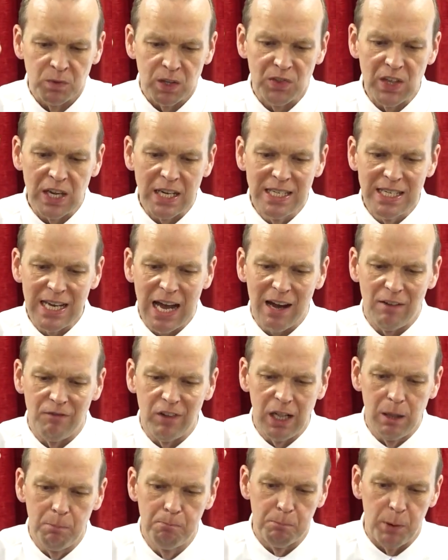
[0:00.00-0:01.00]
the
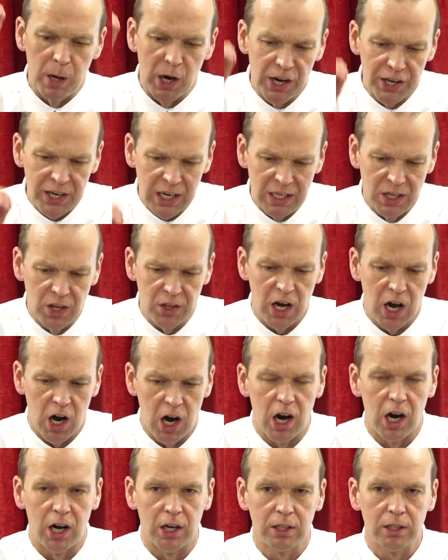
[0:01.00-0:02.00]
devil put into the
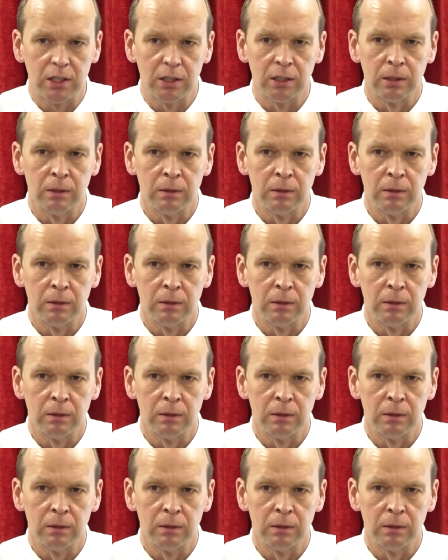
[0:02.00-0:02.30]
heart.